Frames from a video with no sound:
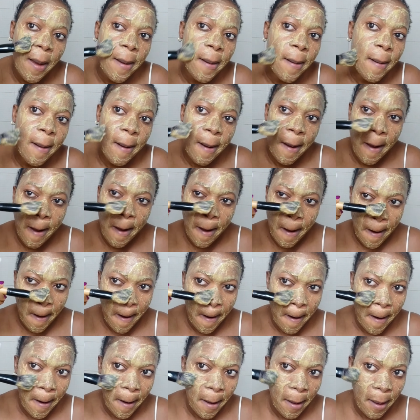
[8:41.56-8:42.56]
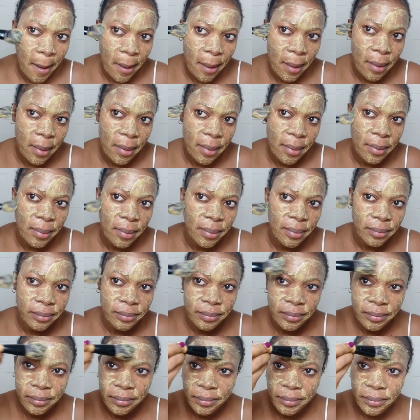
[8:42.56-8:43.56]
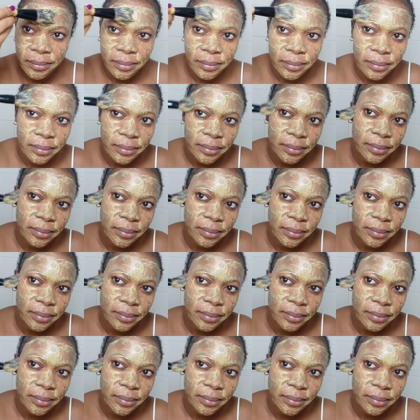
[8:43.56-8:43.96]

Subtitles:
Nobody speaks.